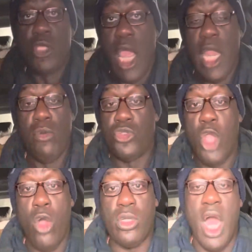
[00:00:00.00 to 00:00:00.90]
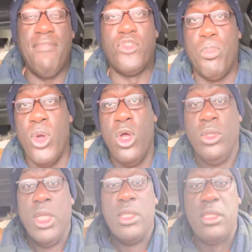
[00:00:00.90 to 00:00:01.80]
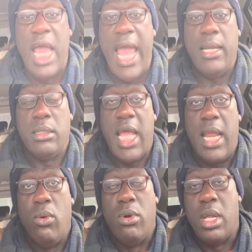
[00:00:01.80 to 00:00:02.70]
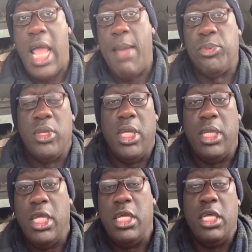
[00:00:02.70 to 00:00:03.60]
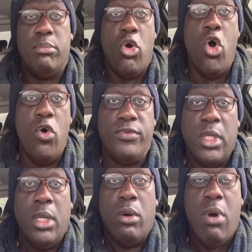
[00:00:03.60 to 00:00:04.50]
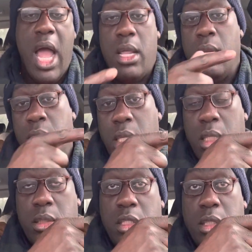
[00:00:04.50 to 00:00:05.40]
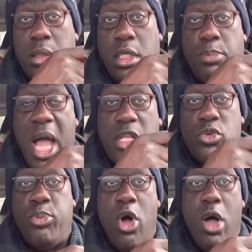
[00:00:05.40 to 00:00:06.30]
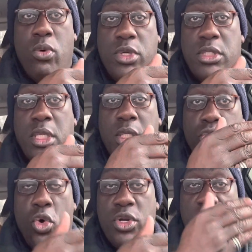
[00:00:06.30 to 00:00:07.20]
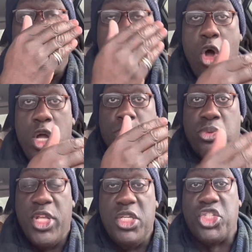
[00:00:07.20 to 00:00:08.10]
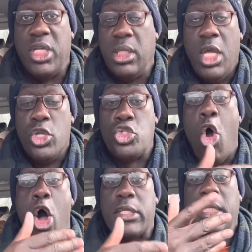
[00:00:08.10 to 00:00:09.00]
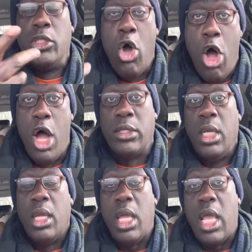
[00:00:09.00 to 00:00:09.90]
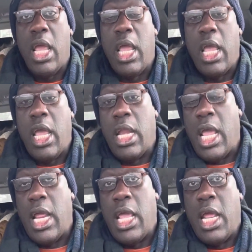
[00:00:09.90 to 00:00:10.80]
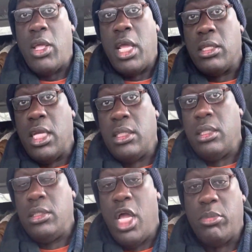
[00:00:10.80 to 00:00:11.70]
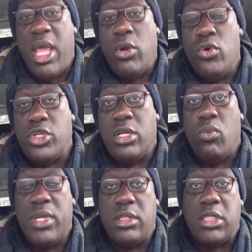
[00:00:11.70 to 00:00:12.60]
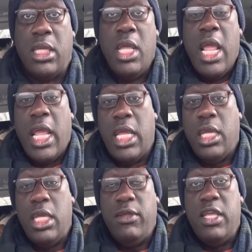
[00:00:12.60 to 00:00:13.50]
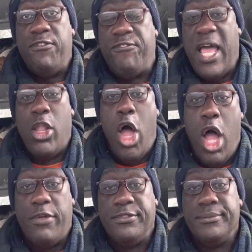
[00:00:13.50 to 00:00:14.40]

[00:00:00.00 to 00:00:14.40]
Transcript: and he was so comfortable that what happened, he moved while the Apostle Paul was doing this long preaching, talking long, and the young man who was on the windowsill, he fell off,